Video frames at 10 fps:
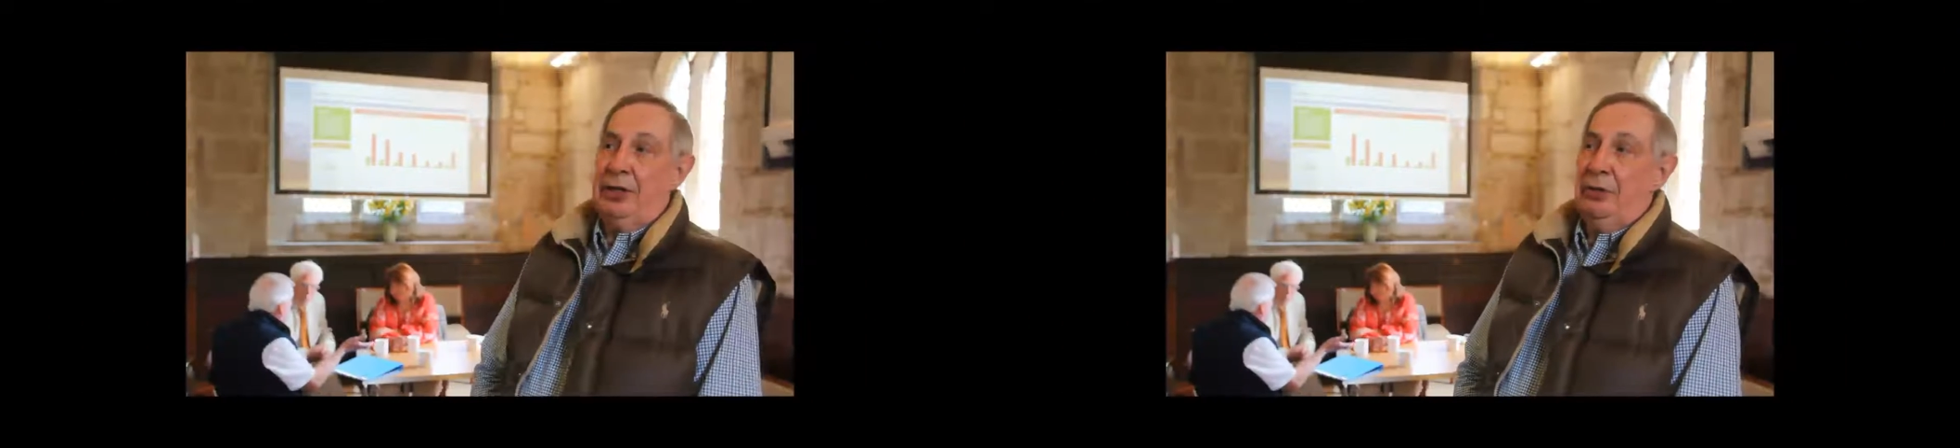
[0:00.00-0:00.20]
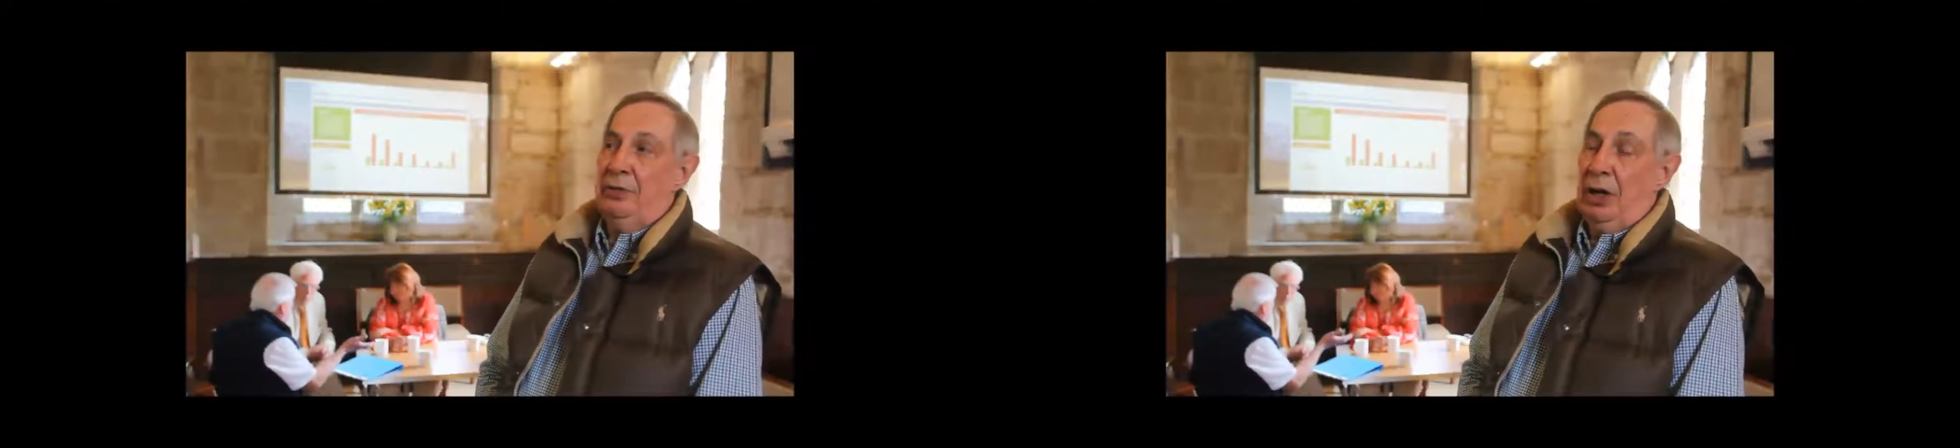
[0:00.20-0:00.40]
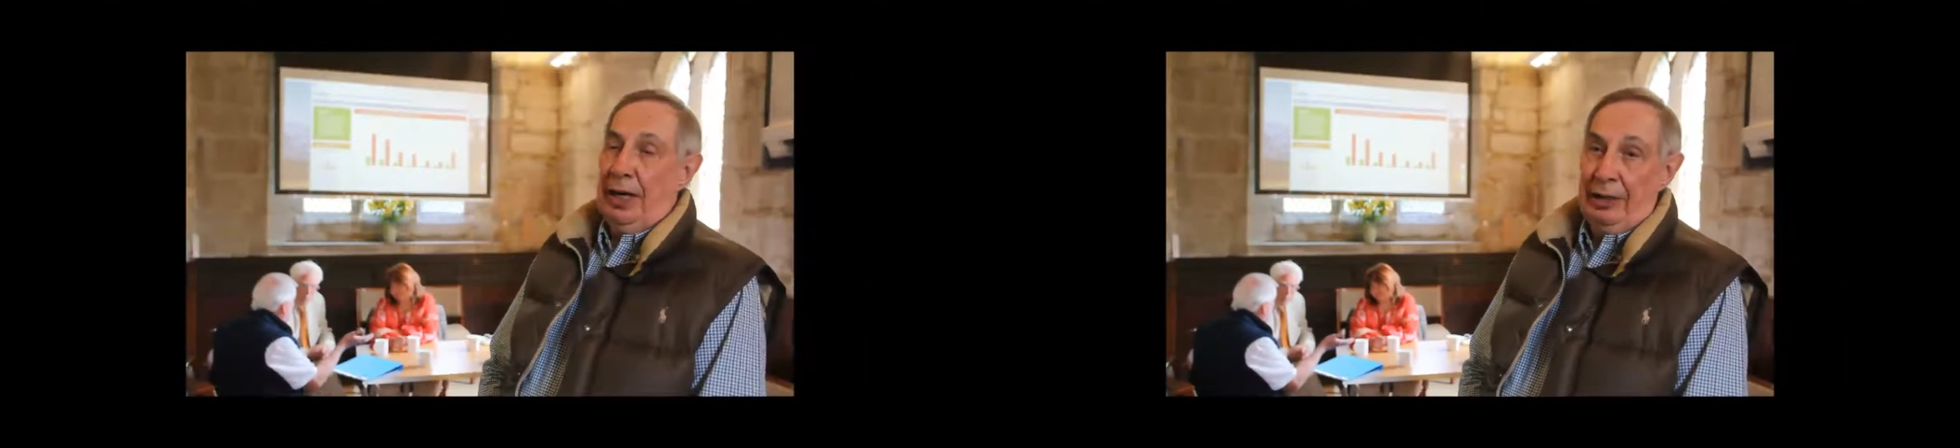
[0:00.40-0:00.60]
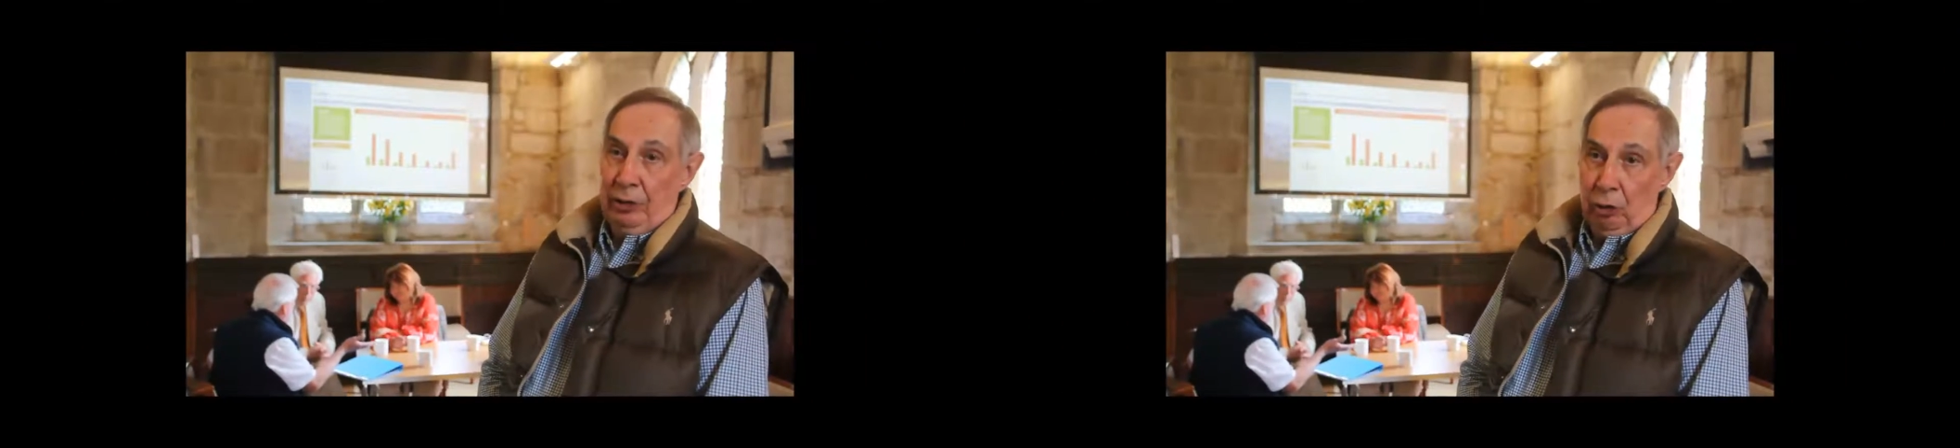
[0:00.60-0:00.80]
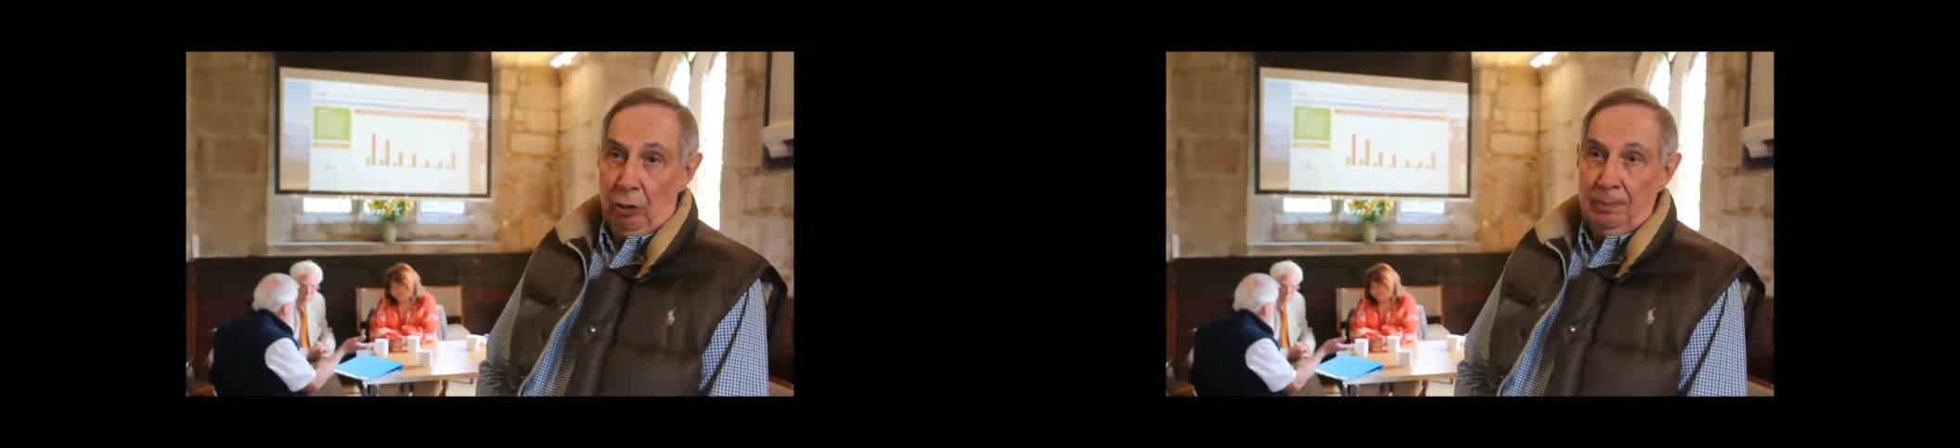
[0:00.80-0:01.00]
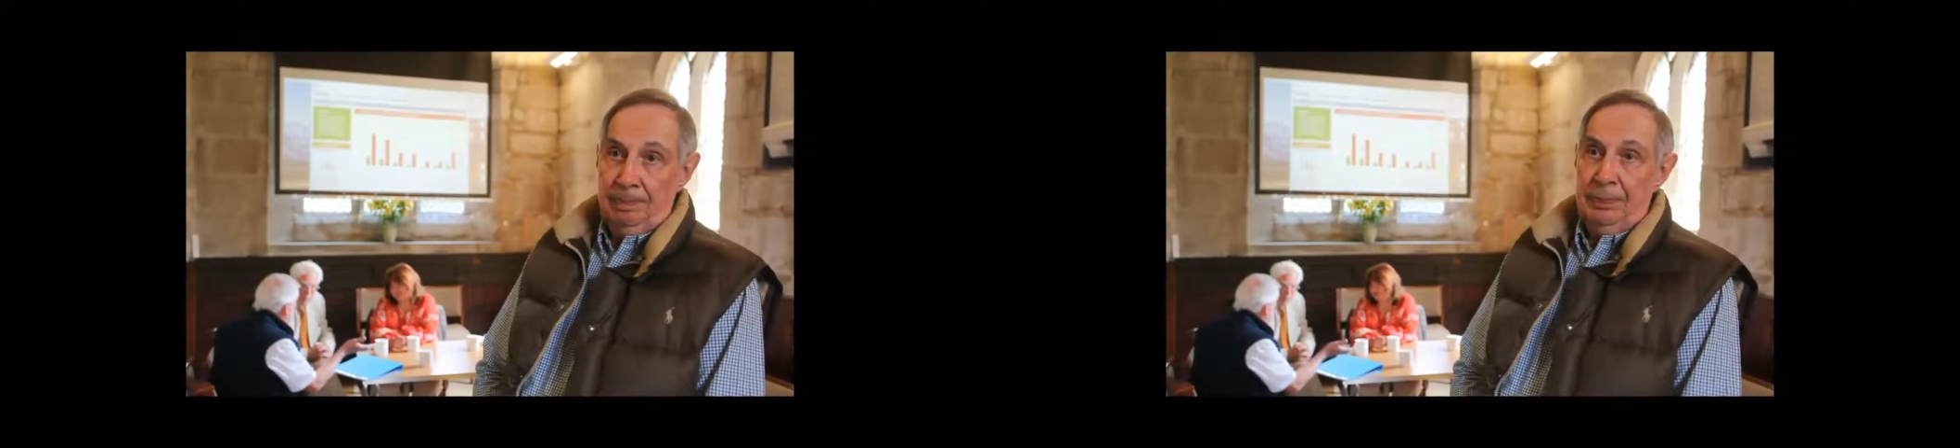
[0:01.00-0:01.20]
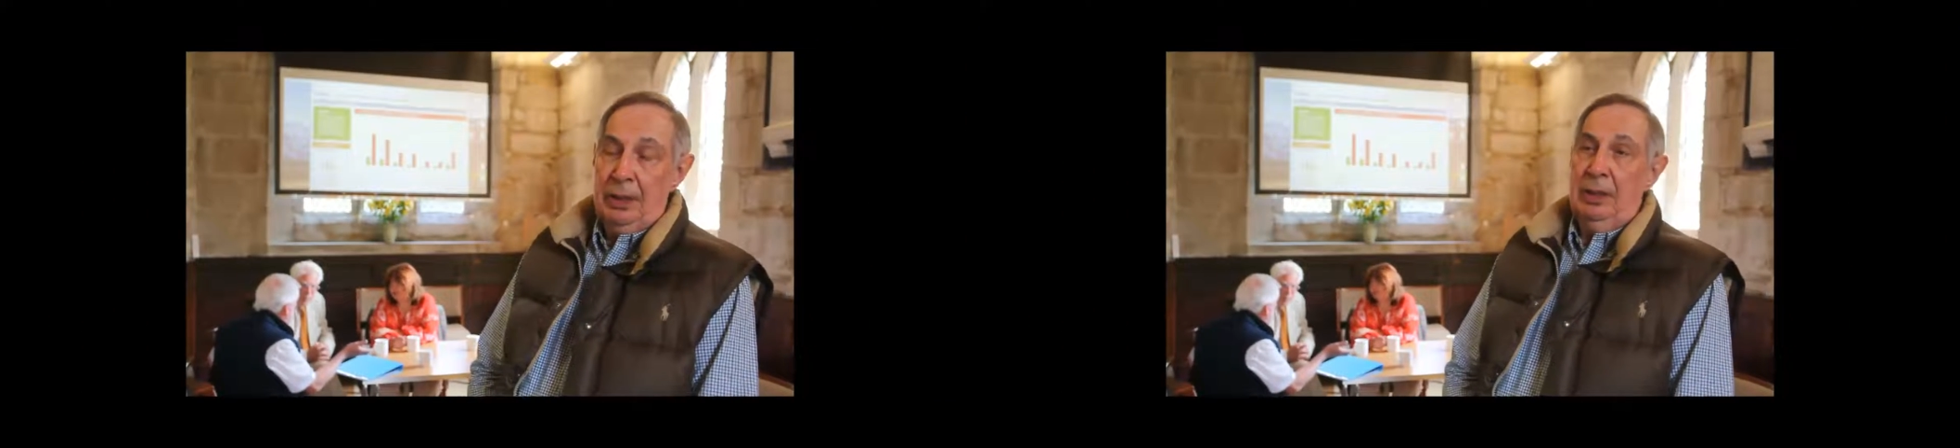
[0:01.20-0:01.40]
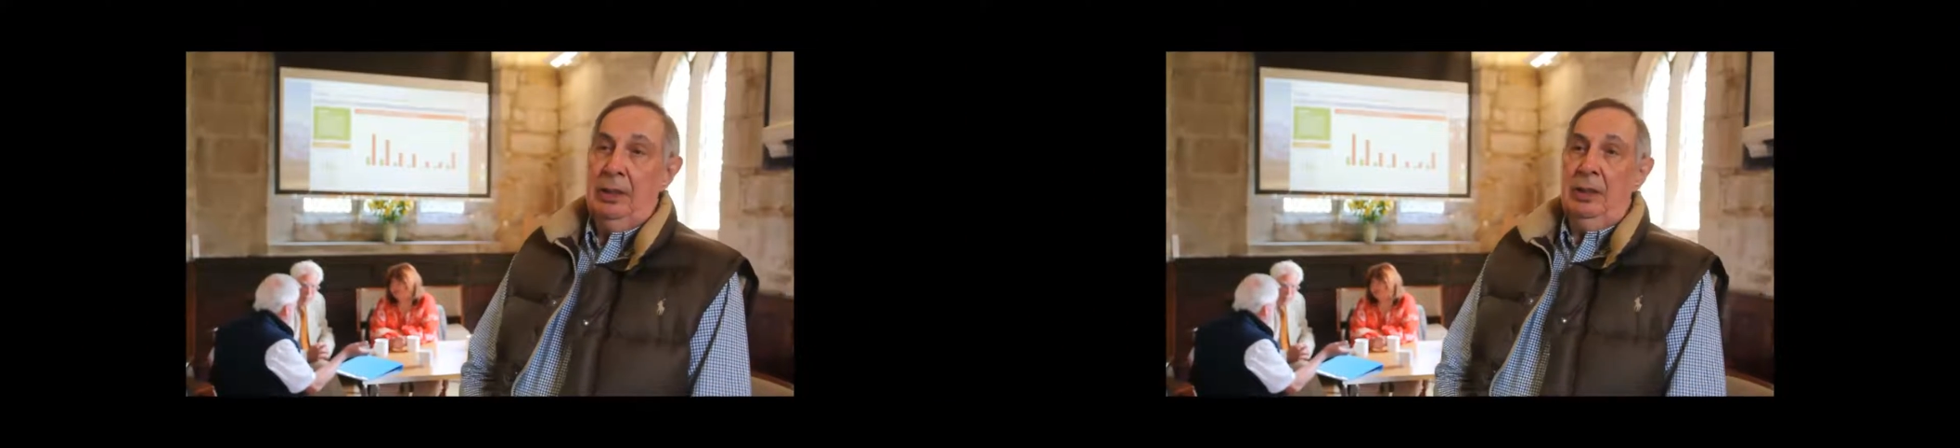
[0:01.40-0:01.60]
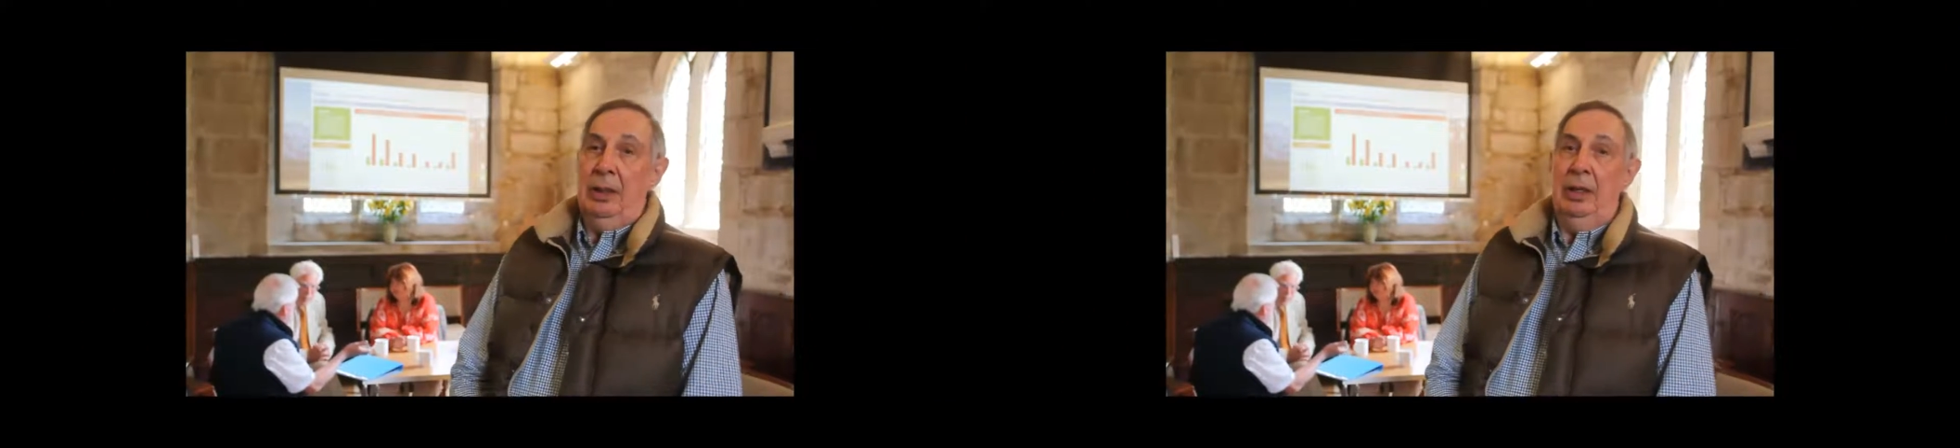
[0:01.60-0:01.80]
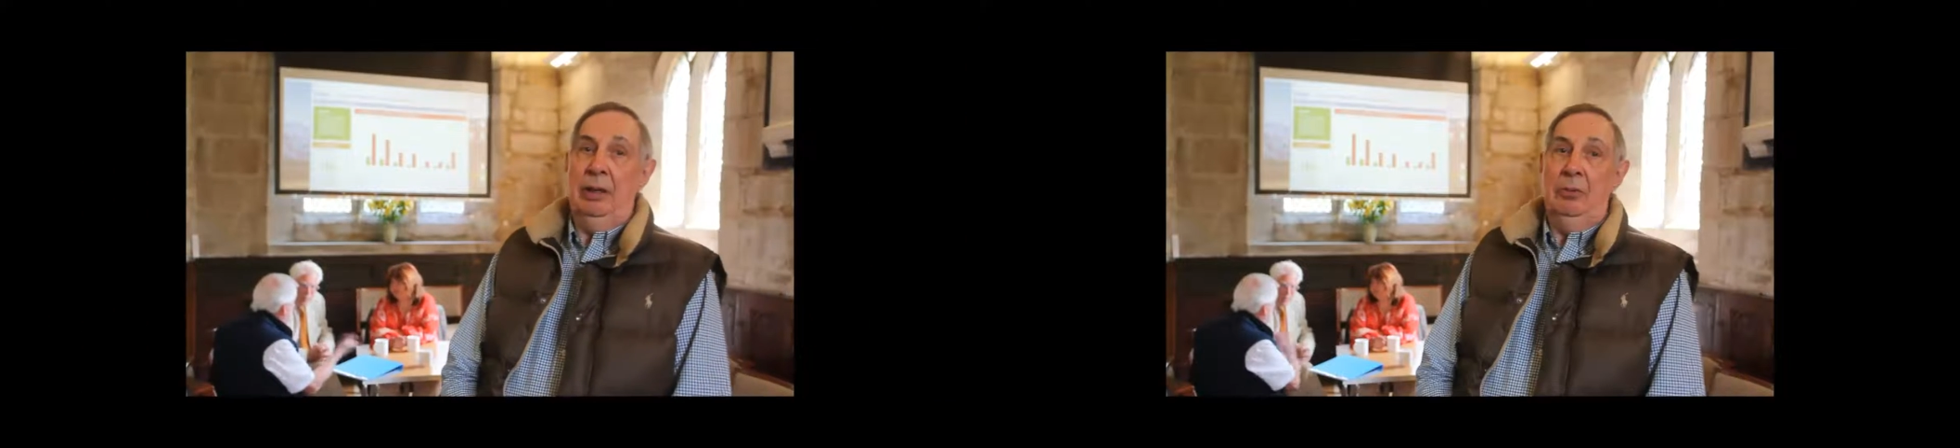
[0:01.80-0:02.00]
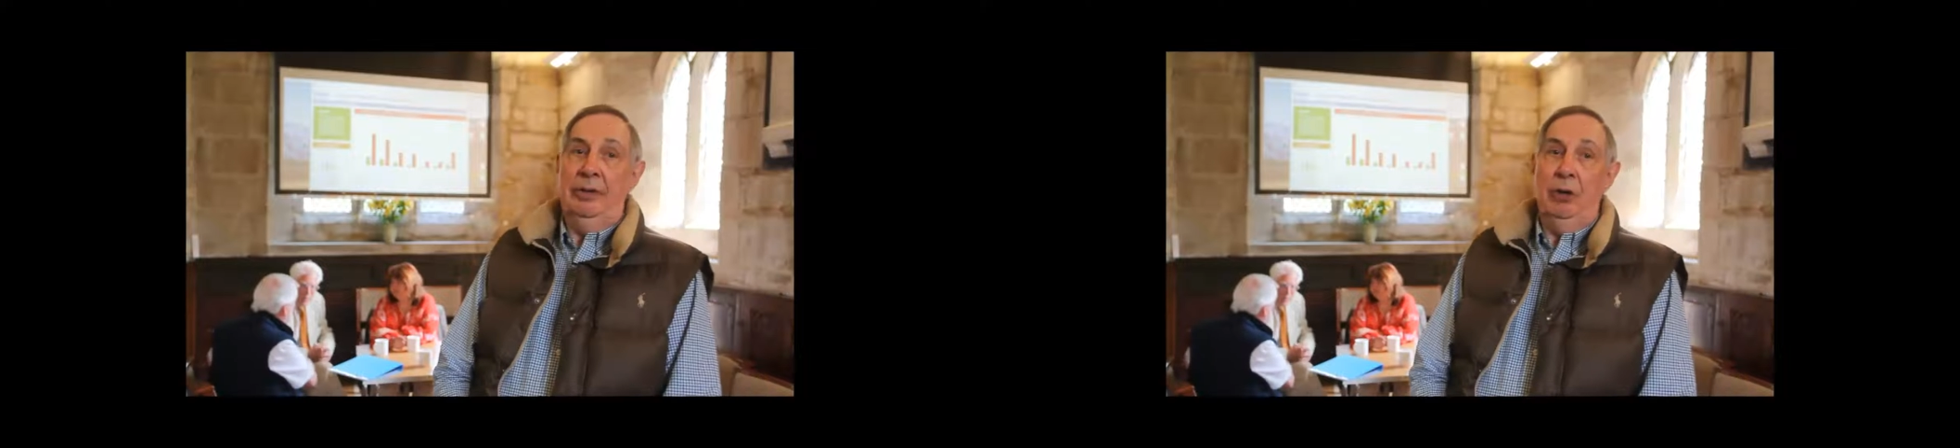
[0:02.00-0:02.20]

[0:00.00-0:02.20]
are financial. We've